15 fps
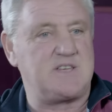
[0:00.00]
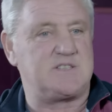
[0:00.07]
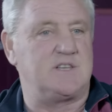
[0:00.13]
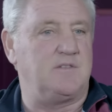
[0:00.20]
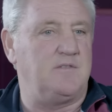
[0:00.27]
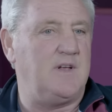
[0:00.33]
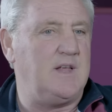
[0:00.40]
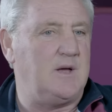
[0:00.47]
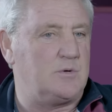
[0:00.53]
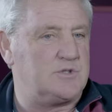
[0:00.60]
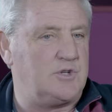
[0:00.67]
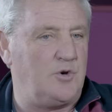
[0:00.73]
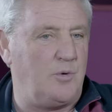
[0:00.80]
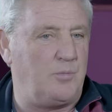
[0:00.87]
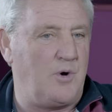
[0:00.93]
Aston Villa was
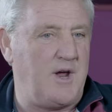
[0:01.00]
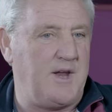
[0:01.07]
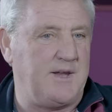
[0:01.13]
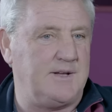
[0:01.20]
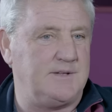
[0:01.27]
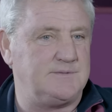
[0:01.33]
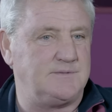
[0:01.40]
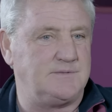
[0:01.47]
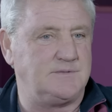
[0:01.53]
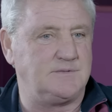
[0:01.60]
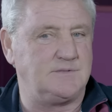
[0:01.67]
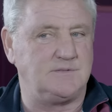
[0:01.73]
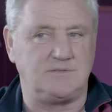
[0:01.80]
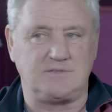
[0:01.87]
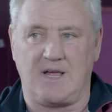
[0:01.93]
a no-brainer.
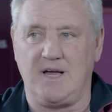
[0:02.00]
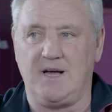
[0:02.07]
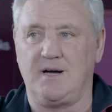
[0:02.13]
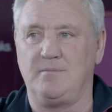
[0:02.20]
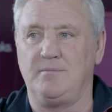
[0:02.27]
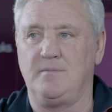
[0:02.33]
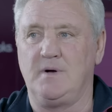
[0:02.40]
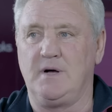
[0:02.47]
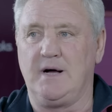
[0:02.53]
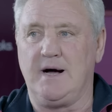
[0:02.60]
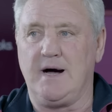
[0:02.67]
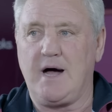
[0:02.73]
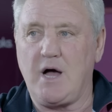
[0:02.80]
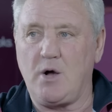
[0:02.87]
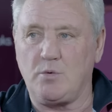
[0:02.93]
Um,
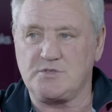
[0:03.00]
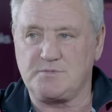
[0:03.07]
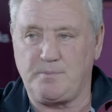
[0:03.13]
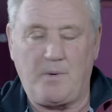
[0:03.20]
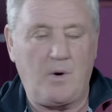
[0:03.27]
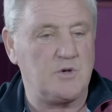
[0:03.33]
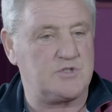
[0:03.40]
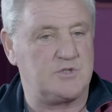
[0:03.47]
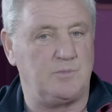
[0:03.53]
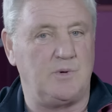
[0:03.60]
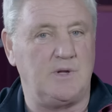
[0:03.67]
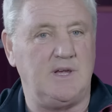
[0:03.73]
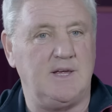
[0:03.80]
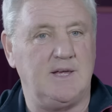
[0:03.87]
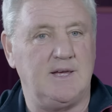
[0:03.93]
I was
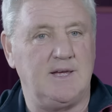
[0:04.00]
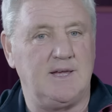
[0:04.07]
possibly,